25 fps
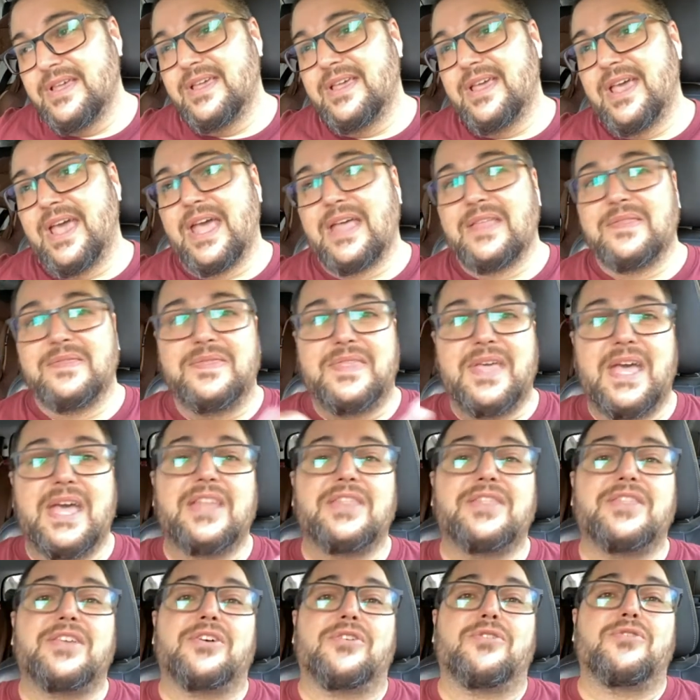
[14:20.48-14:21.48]
and then
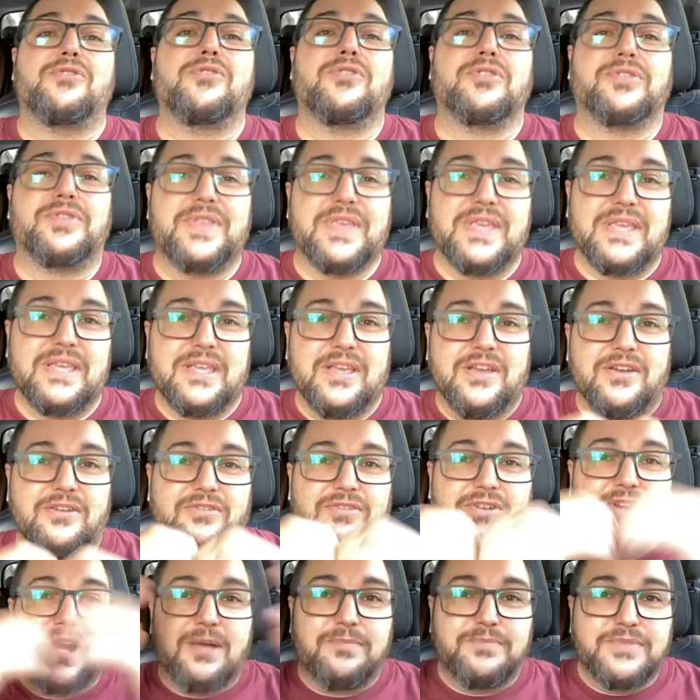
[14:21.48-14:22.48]
the whole thing
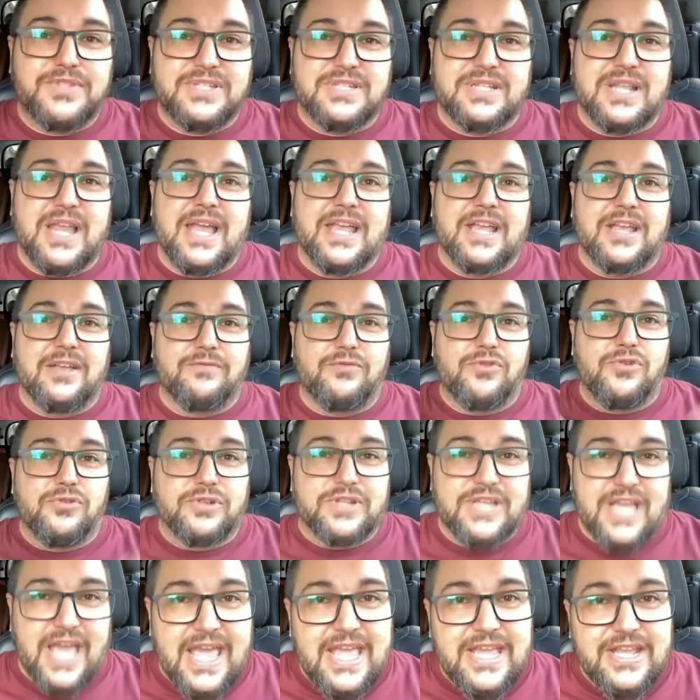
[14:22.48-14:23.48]
erupts like a
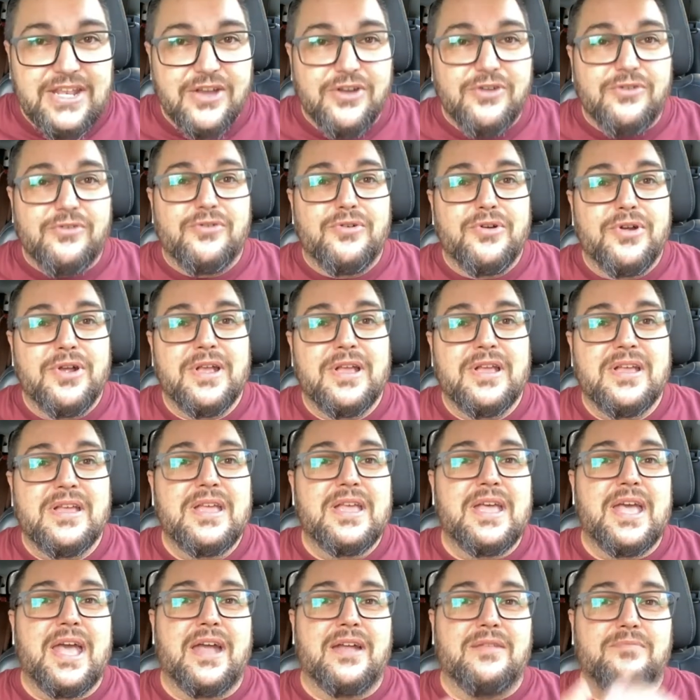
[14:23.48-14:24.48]
volcano,
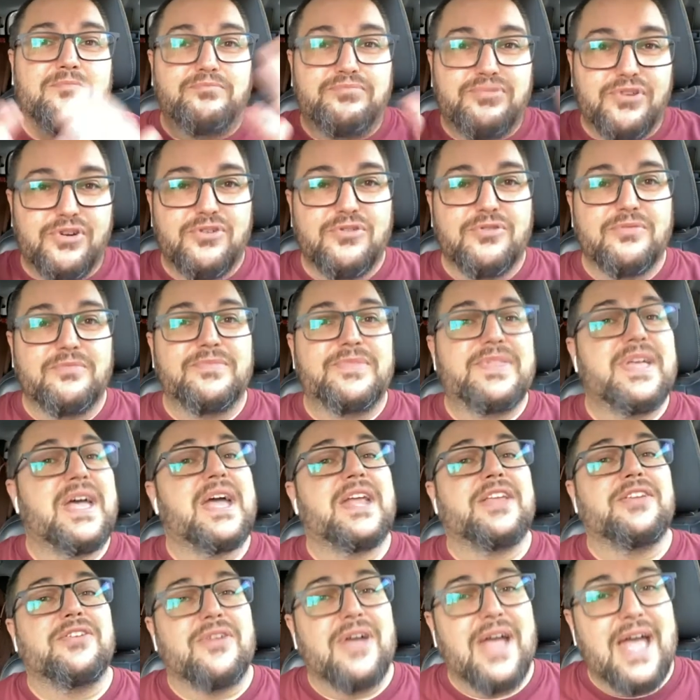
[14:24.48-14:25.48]
and boom, there
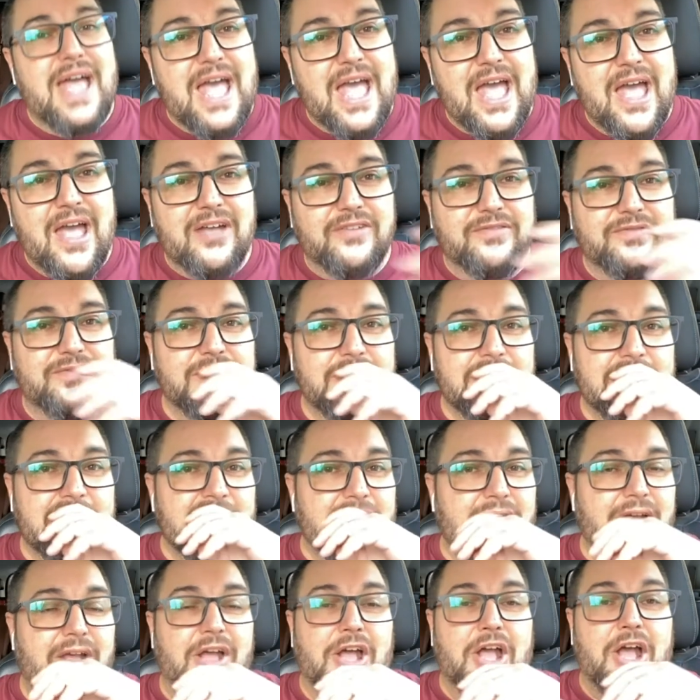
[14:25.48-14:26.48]
you have
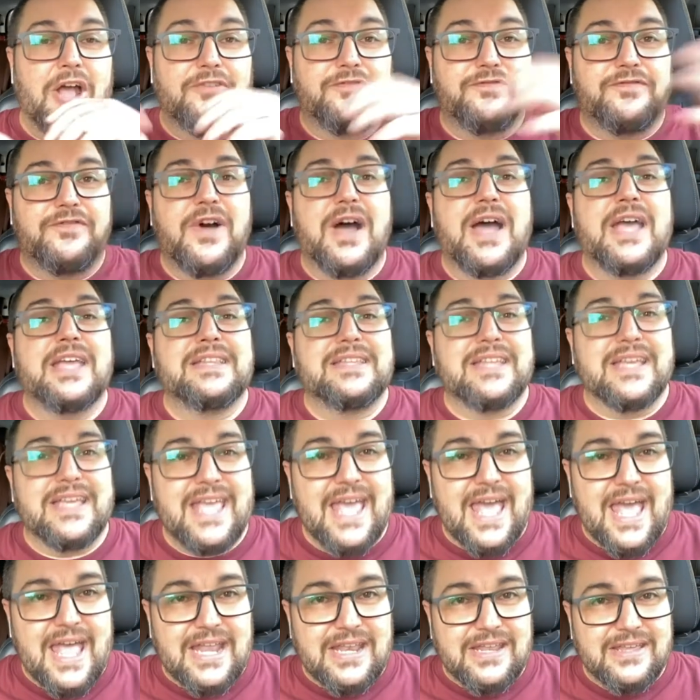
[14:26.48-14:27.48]
a fight
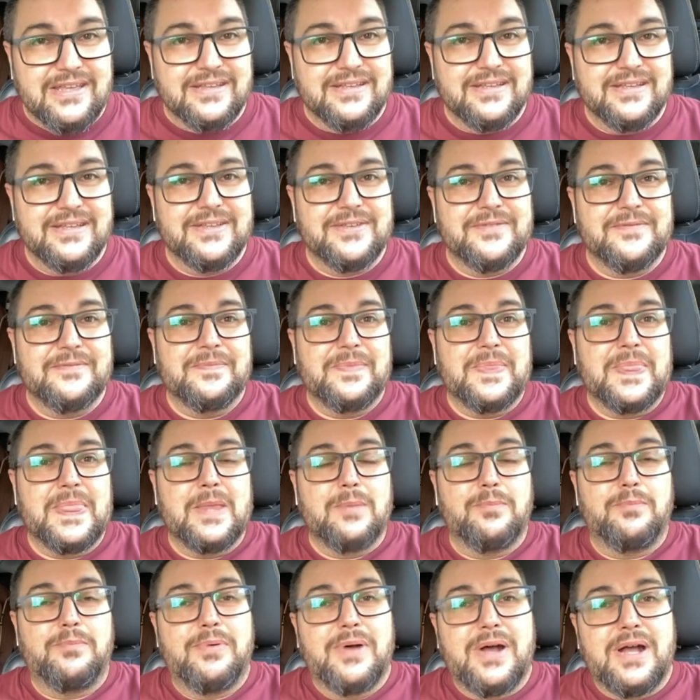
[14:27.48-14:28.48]
again.
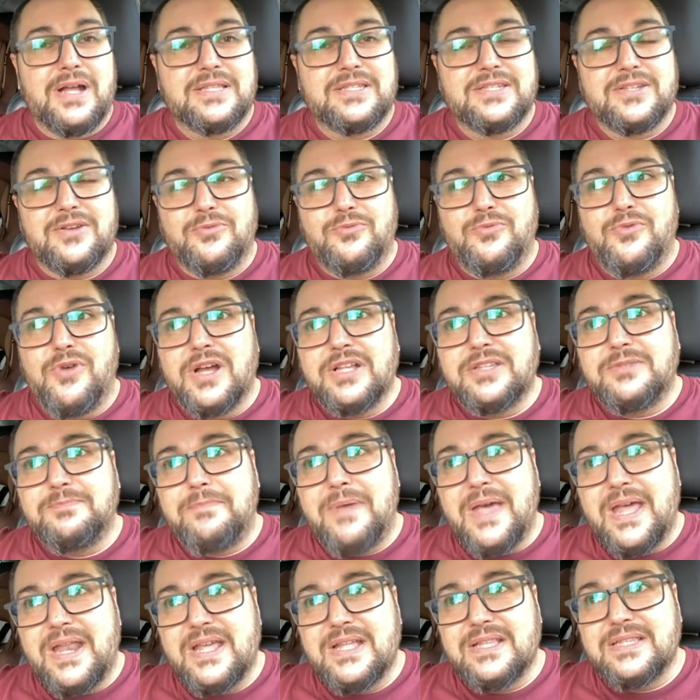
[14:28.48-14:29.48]
But what
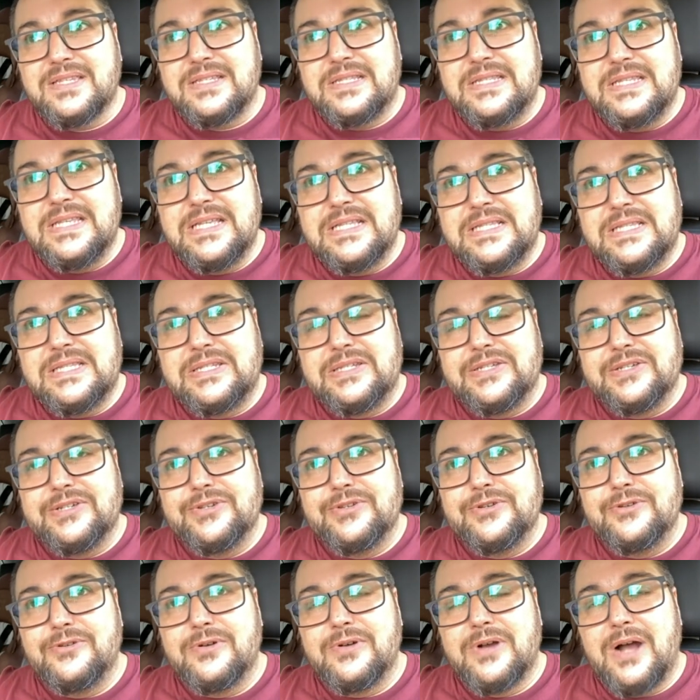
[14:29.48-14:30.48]
parents need
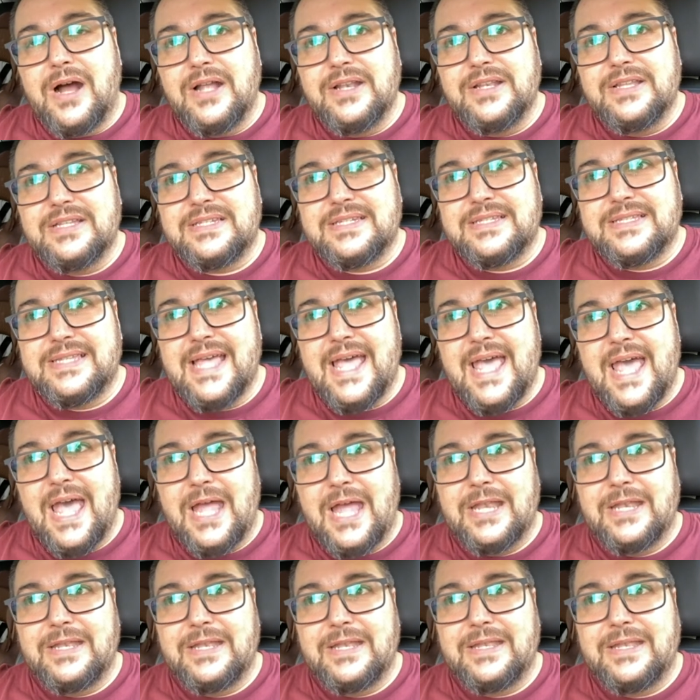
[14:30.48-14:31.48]
to
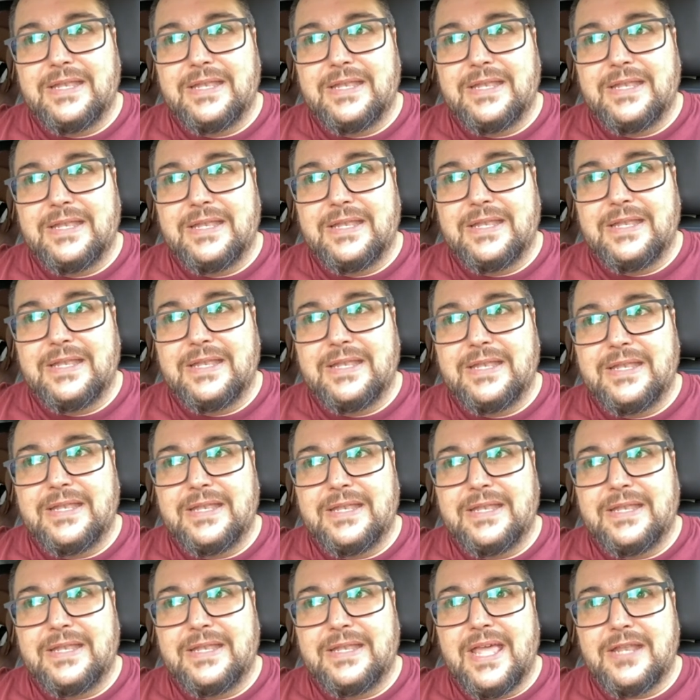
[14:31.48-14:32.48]
understand, that before
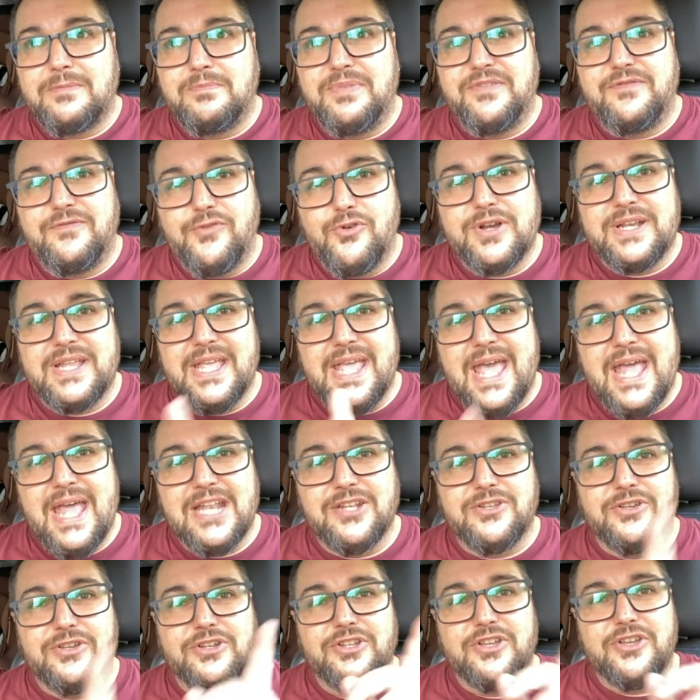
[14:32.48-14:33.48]
they enter the
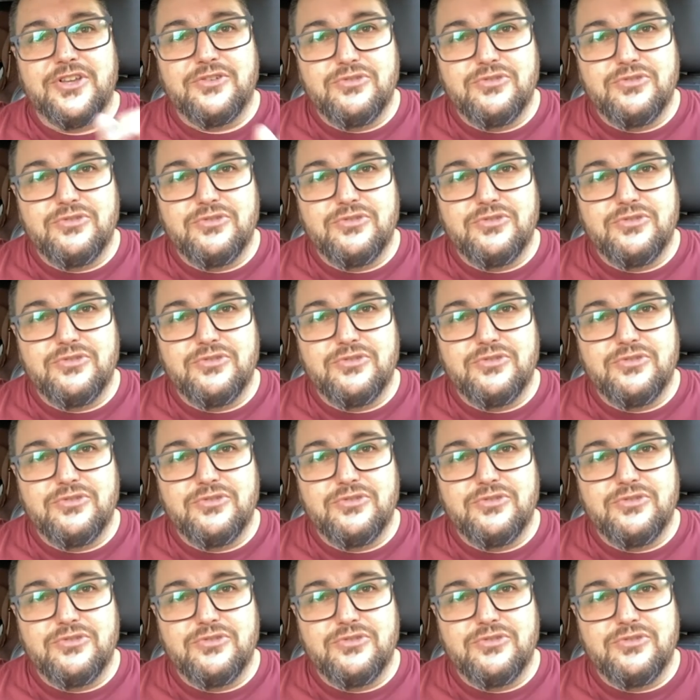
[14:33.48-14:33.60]
room,